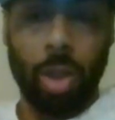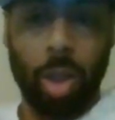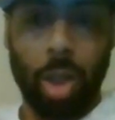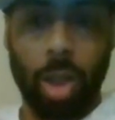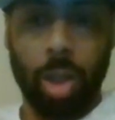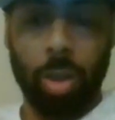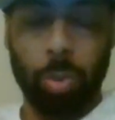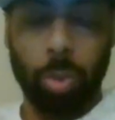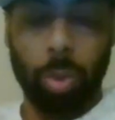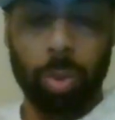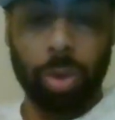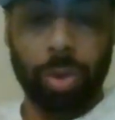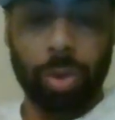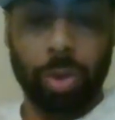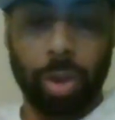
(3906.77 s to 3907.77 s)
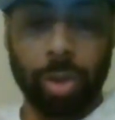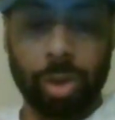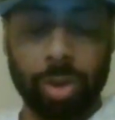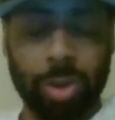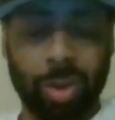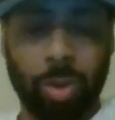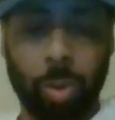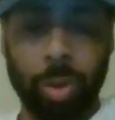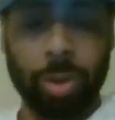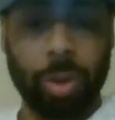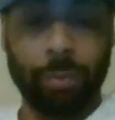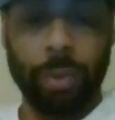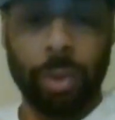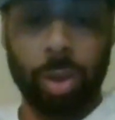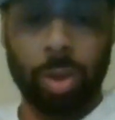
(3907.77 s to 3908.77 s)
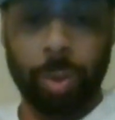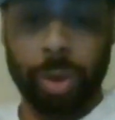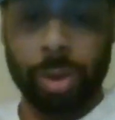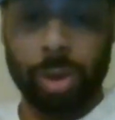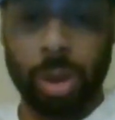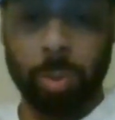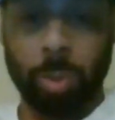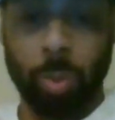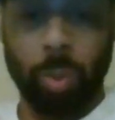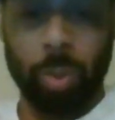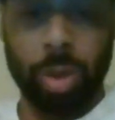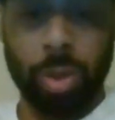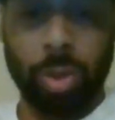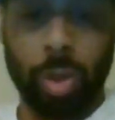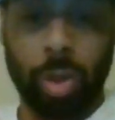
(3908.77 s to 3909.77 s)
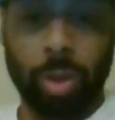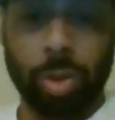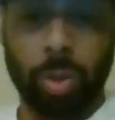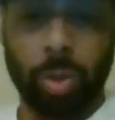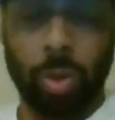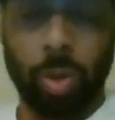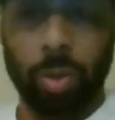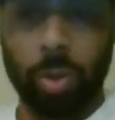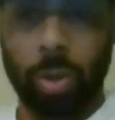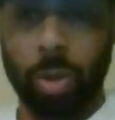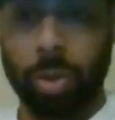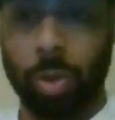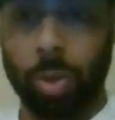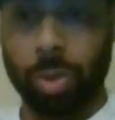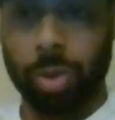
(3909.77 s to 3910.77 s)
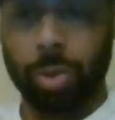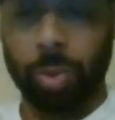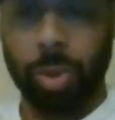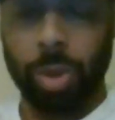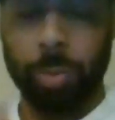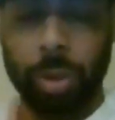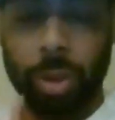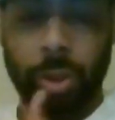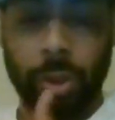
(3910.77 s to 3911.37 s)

What were your thoughts? This is a very quick scene. What were your thoughts on those three being